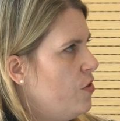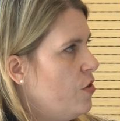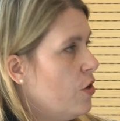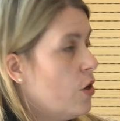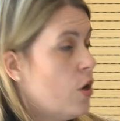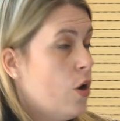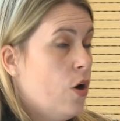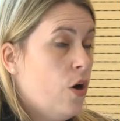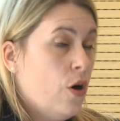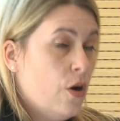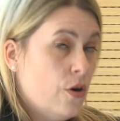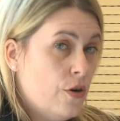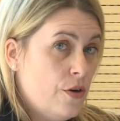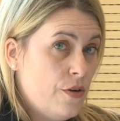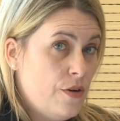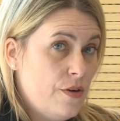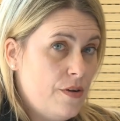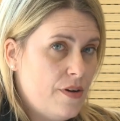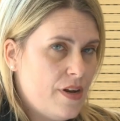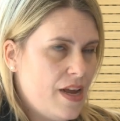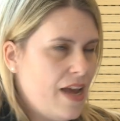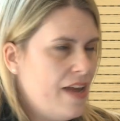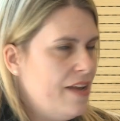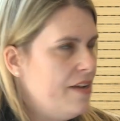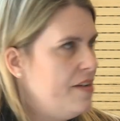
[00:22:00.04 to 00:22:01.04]
the
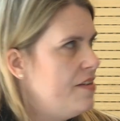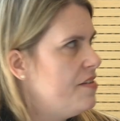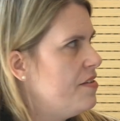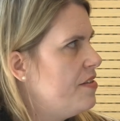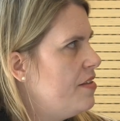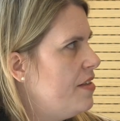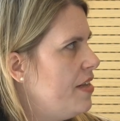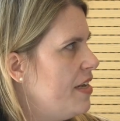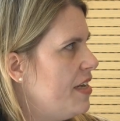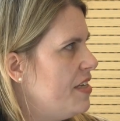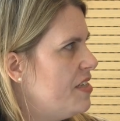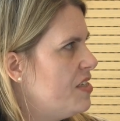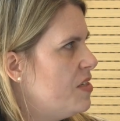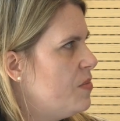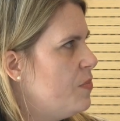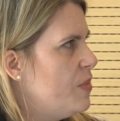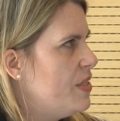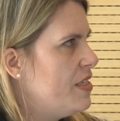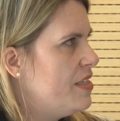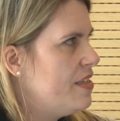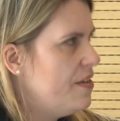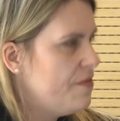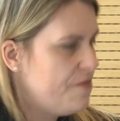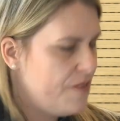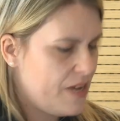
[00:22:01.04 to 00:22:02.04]
code and these
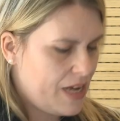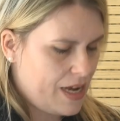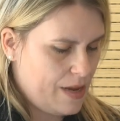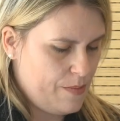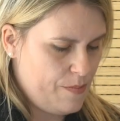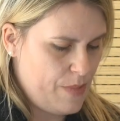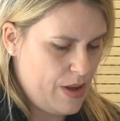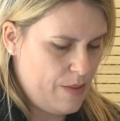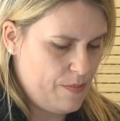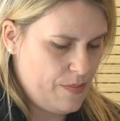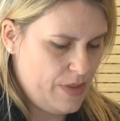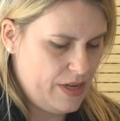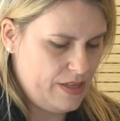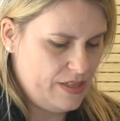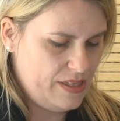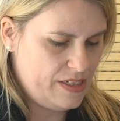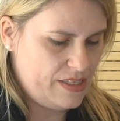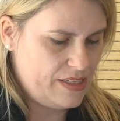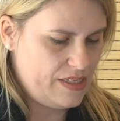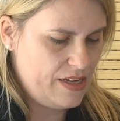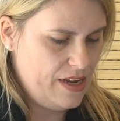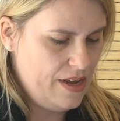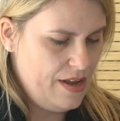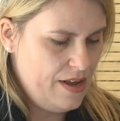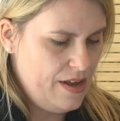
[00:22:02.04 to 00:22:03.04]
specific
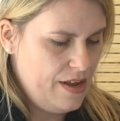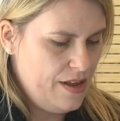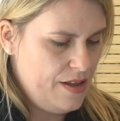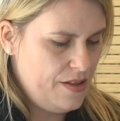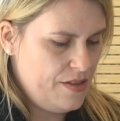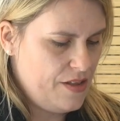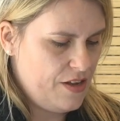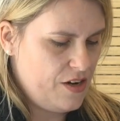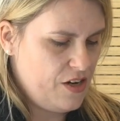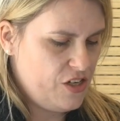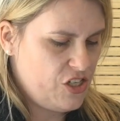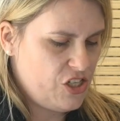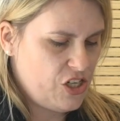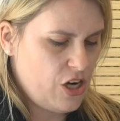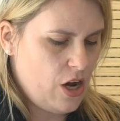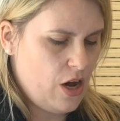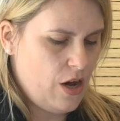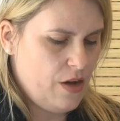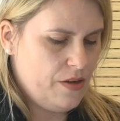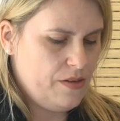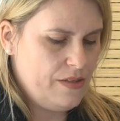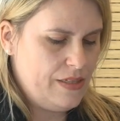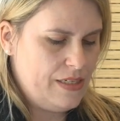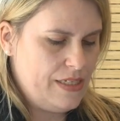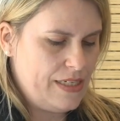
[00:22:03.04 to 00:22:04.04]
amendments, that a
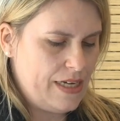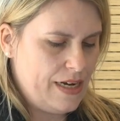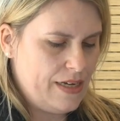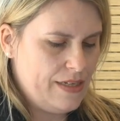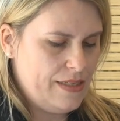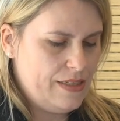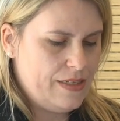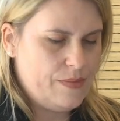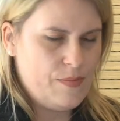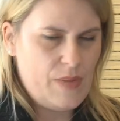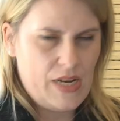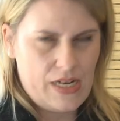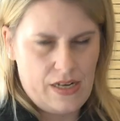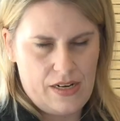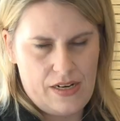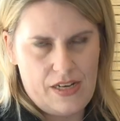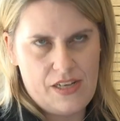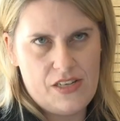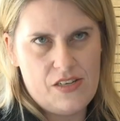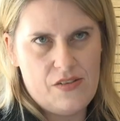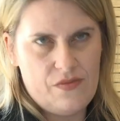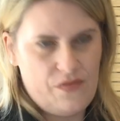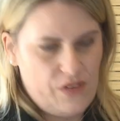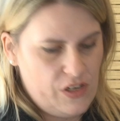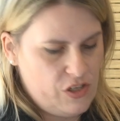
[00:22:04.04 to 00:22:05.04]
child does mean an
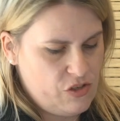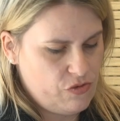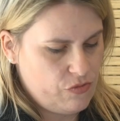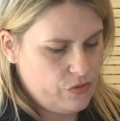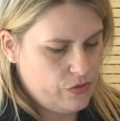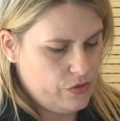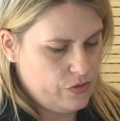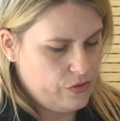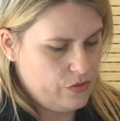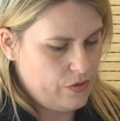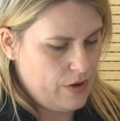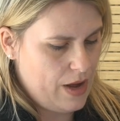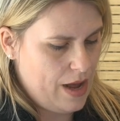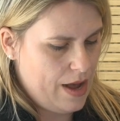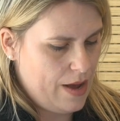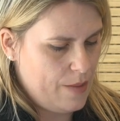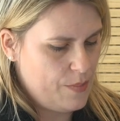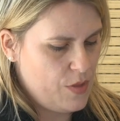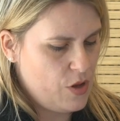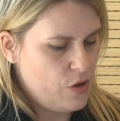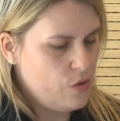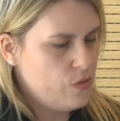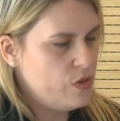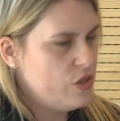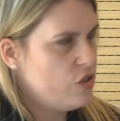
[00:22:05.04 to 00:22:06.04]
individual
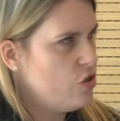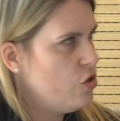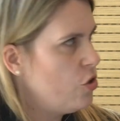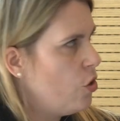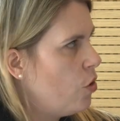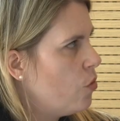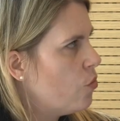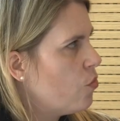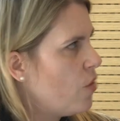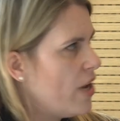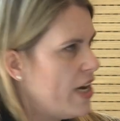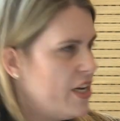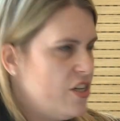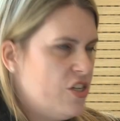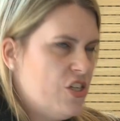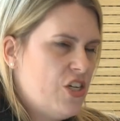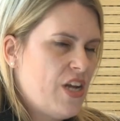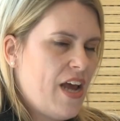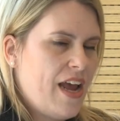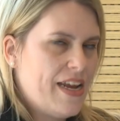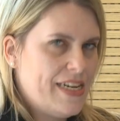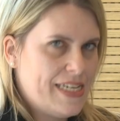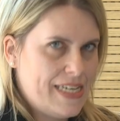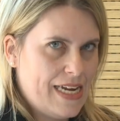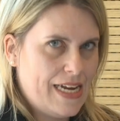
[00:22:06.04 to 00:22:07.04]
who has not reached
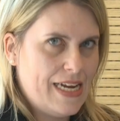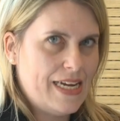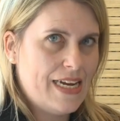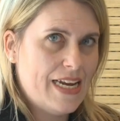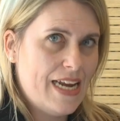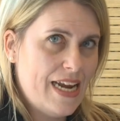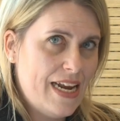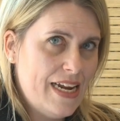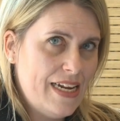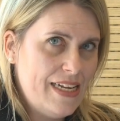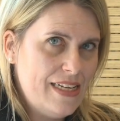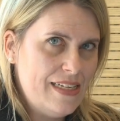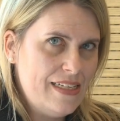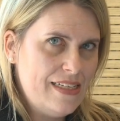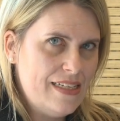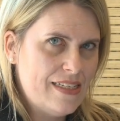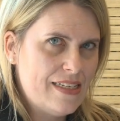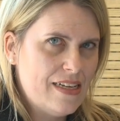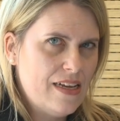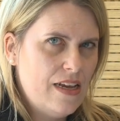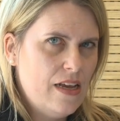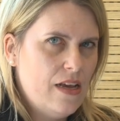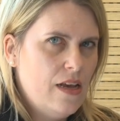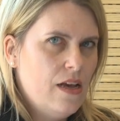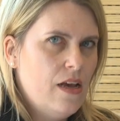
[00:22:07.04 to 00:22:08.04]
18
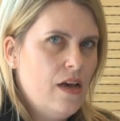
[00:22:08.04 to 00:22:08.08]
years.